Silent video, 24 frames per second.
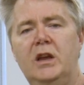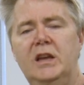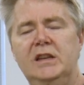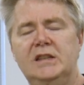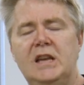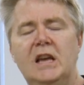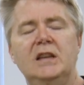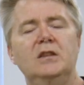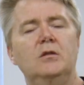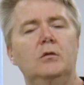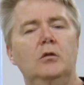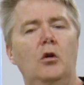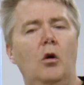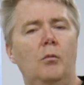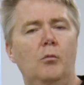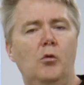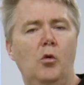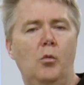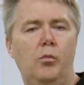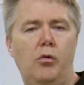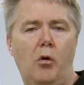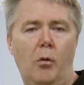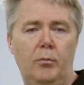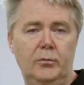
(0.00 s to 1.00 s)
he's had a lot
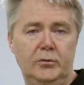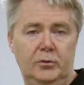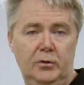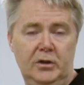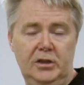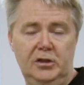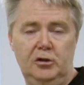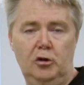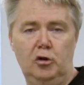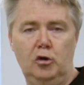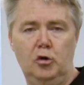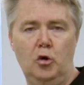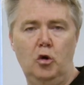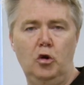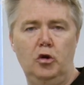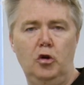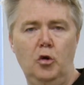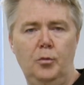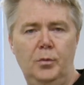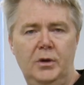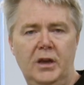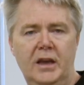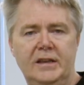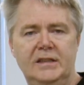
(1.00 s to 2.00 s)
more problems with his
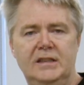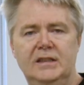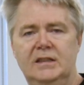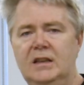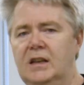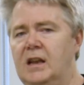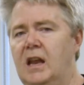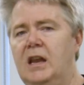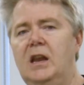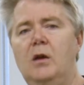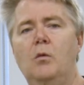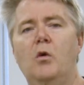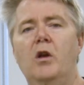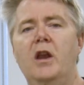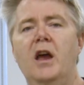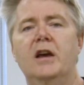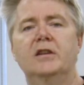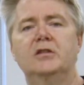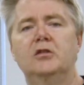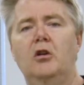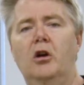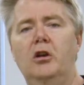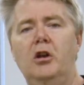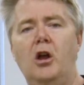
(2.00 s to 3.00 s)
UPSs than anyone
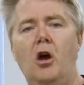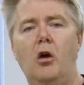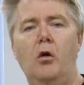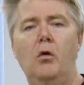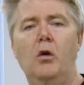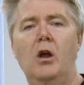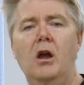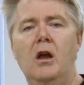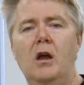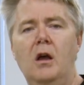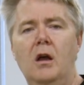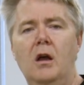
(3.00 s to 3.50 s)
else I know.